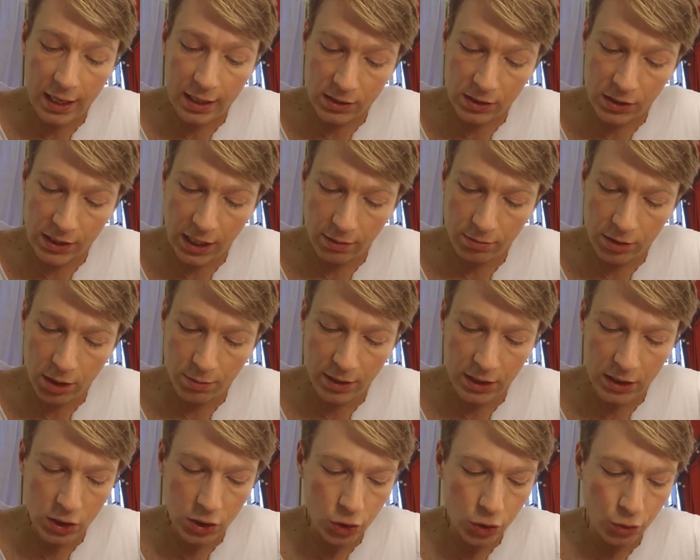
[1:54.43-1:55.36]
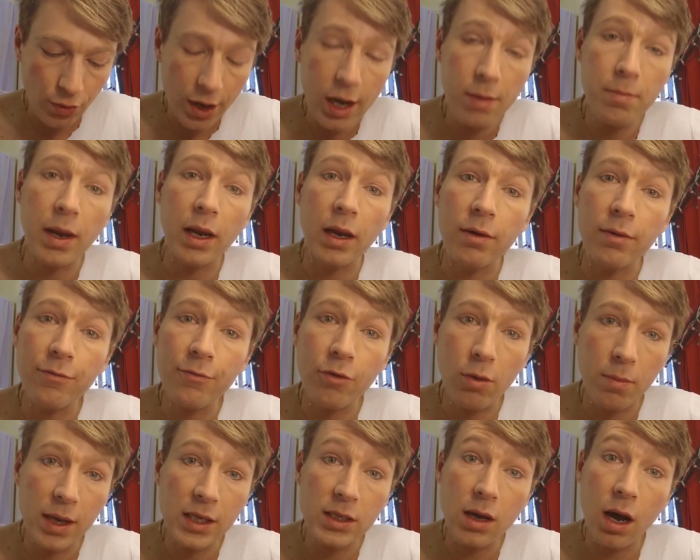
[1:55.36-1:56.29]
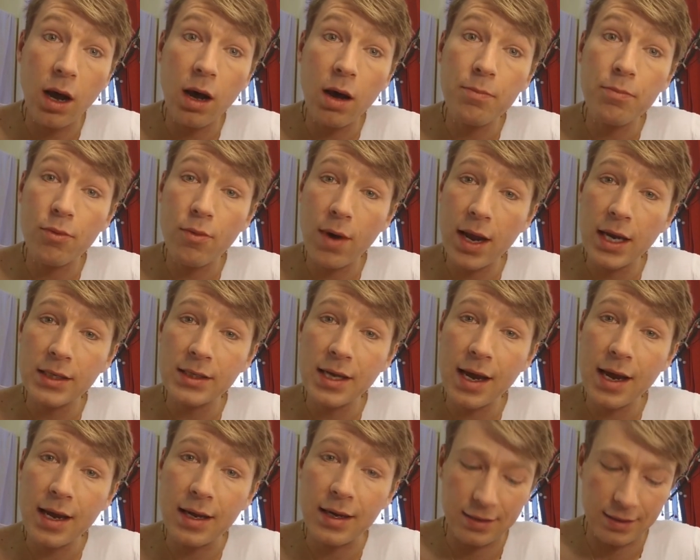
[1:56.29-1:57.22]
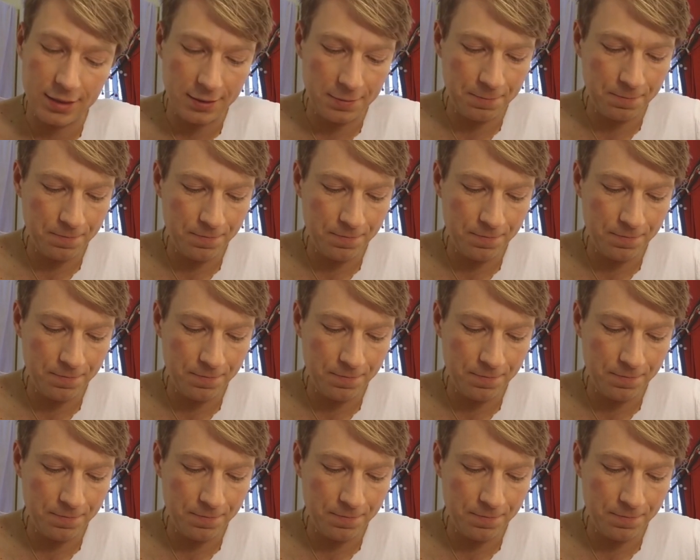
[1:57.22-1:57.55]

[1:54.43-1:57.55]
seemed to be streaming from his upraised hand.